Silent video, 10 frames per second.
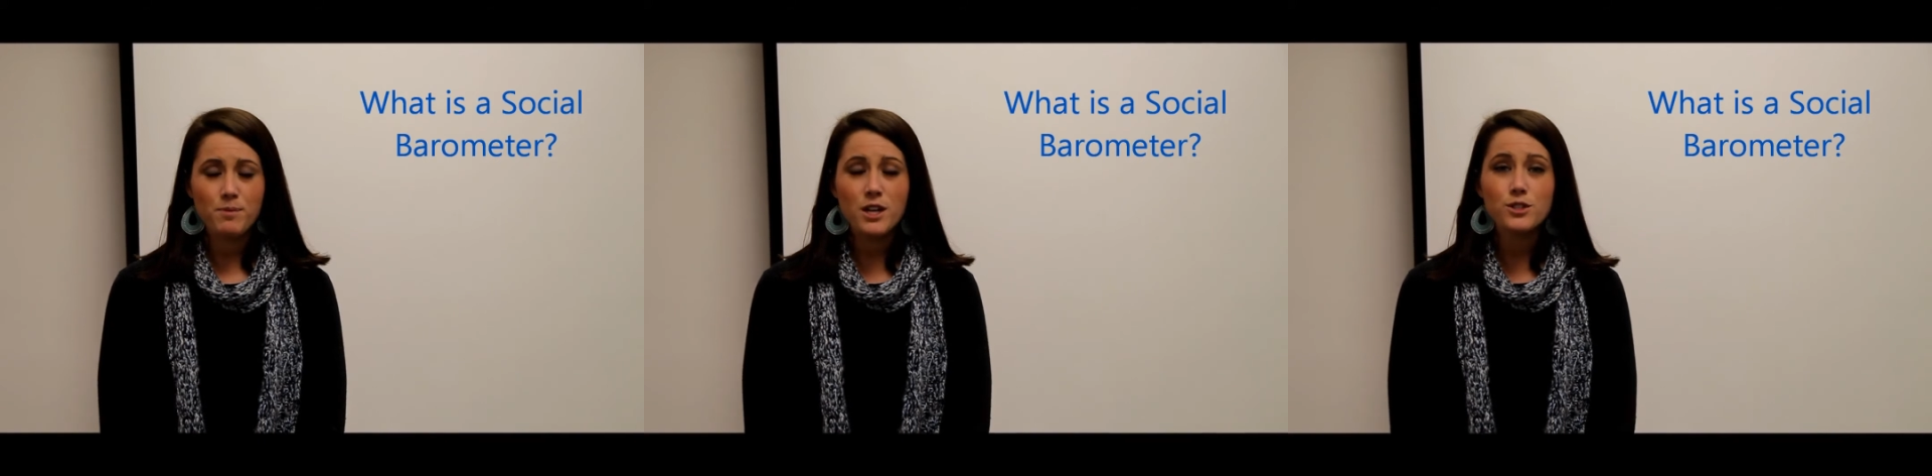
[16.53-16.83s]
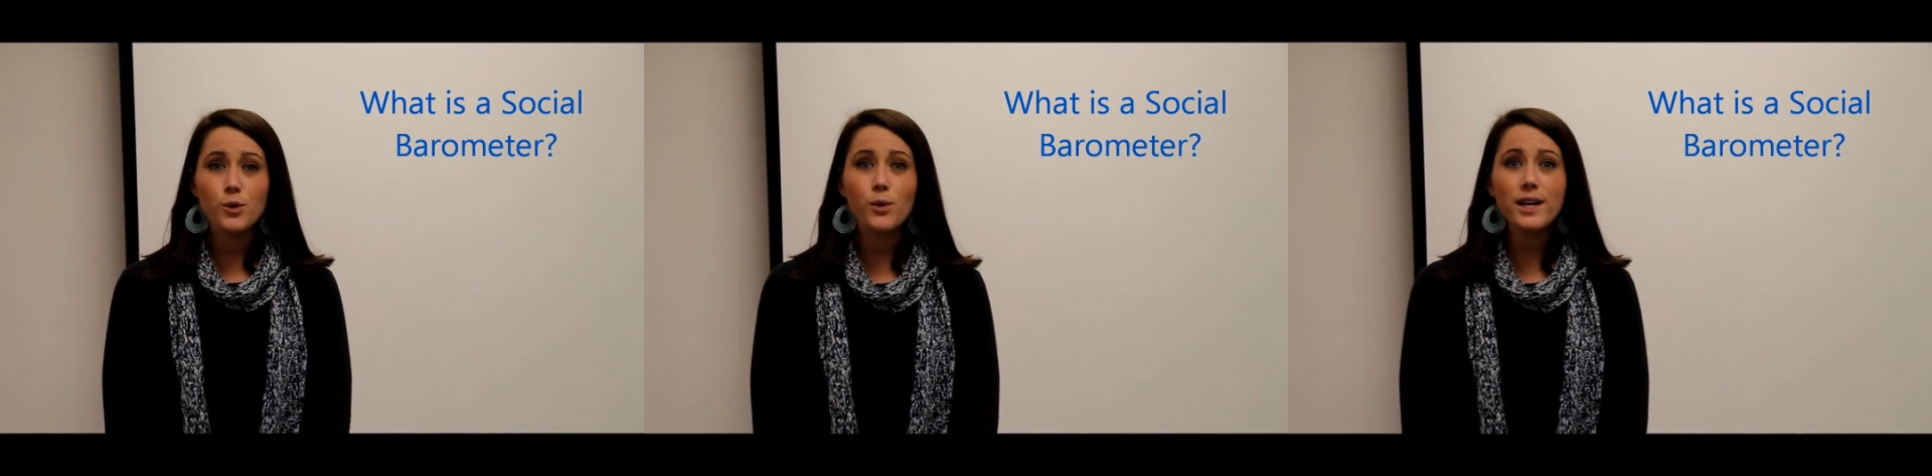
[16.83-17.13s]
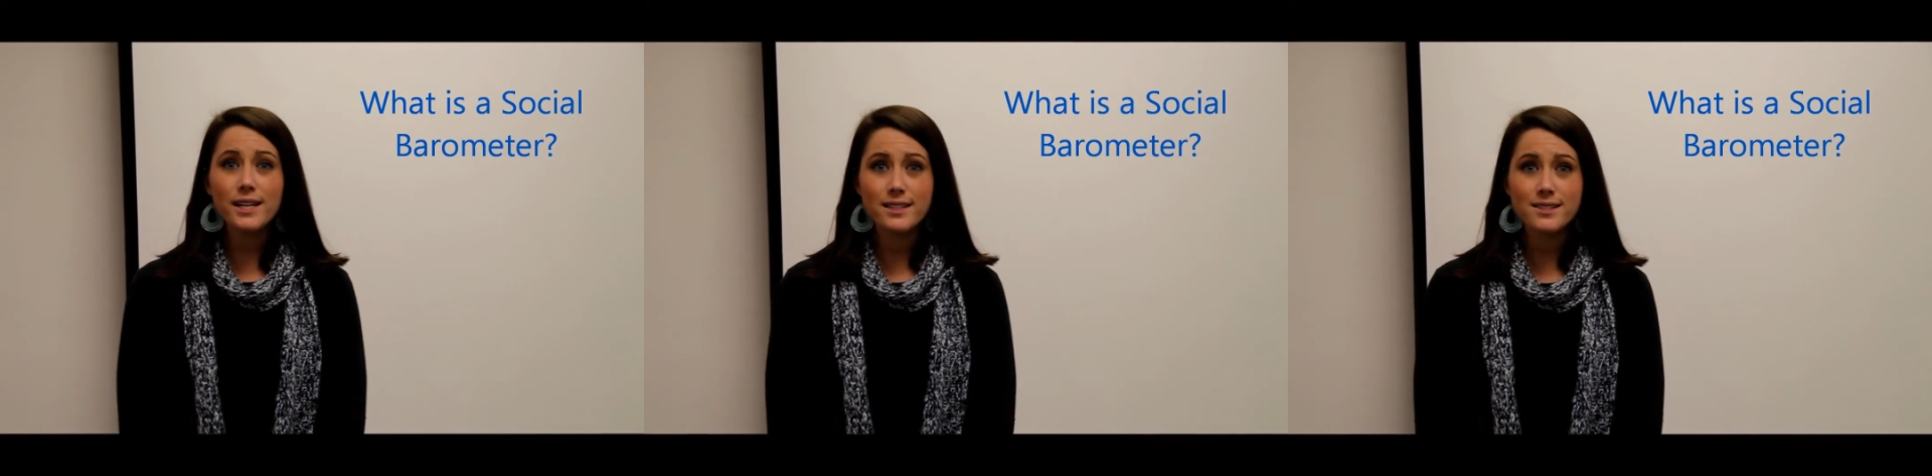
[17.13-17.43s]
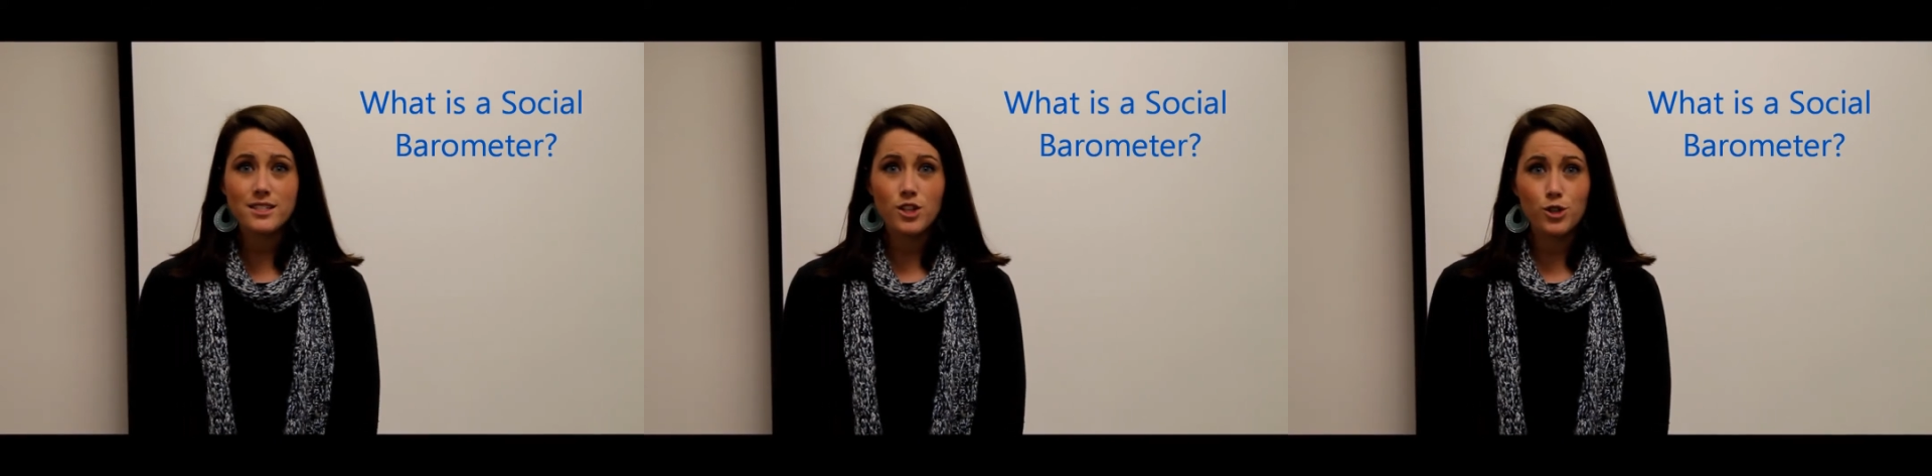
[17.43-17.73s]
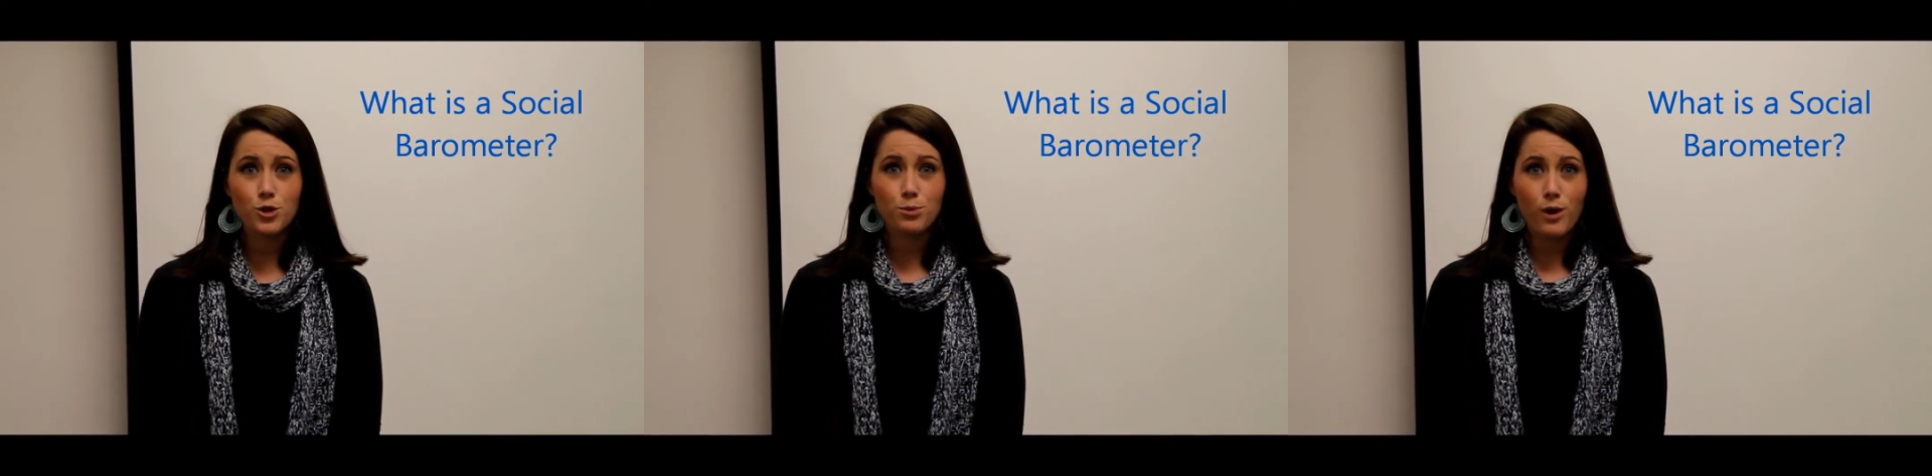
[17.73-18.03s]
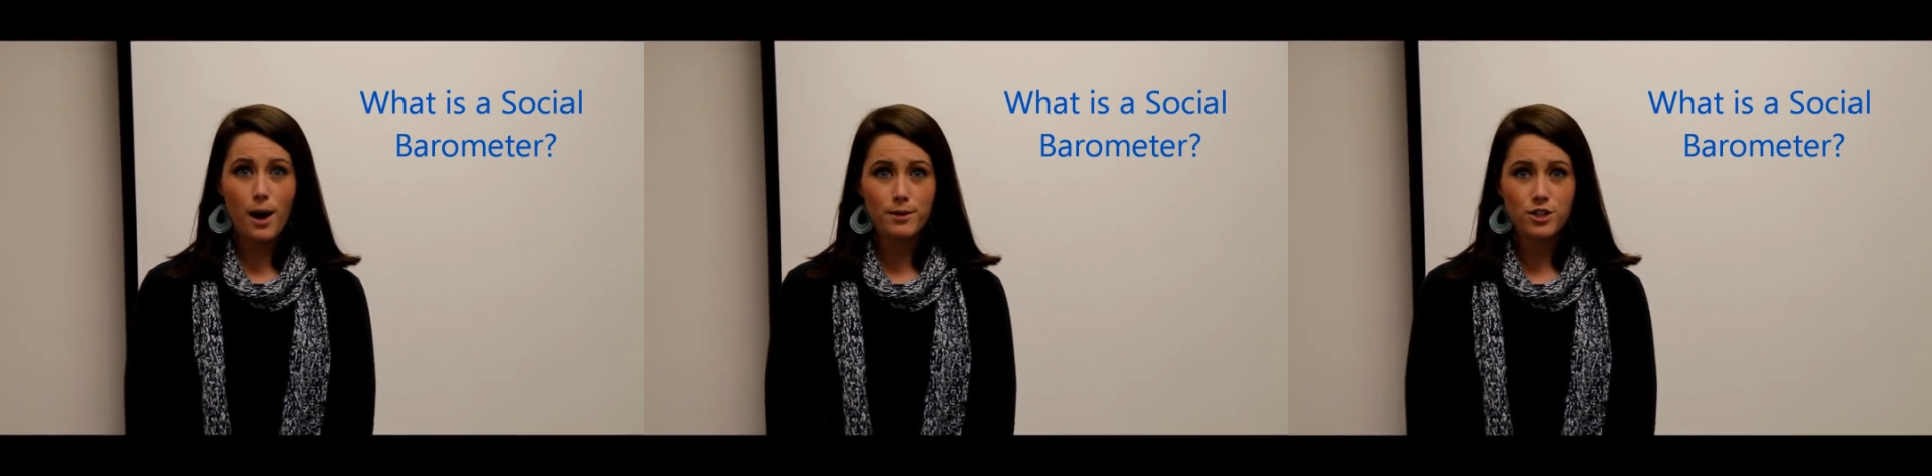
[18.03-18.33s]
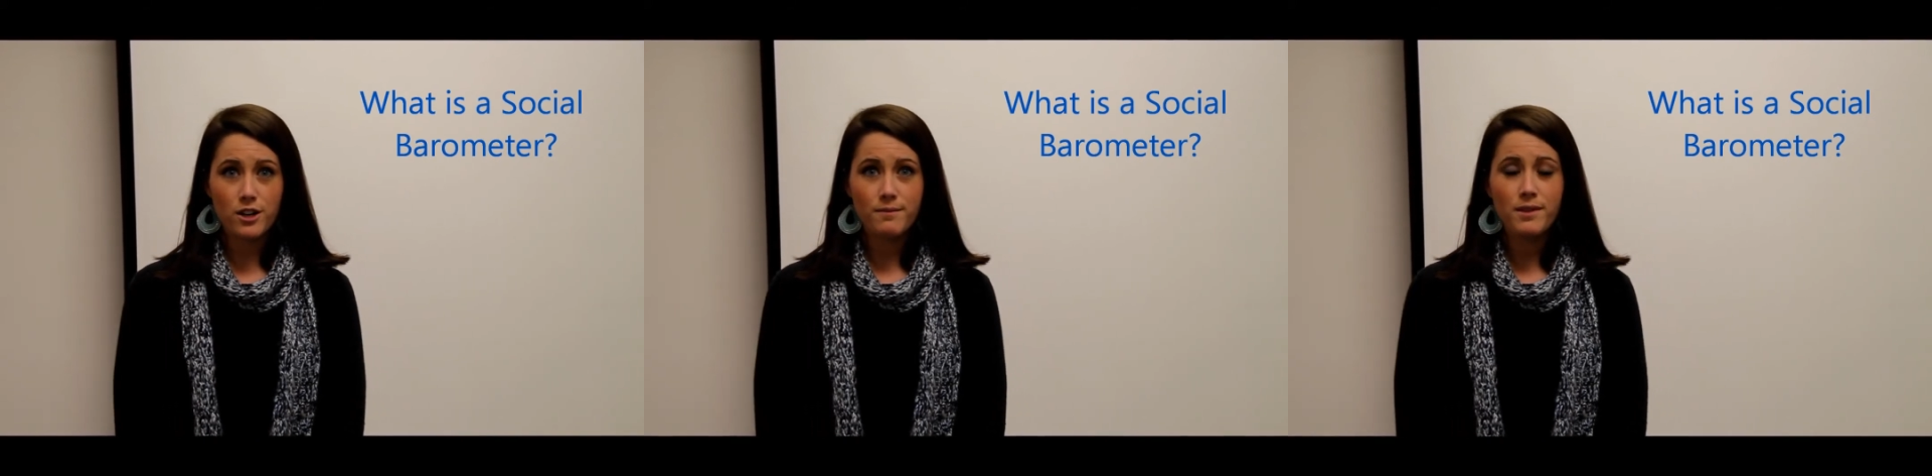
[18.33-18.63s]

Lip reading: So what is a social barometer?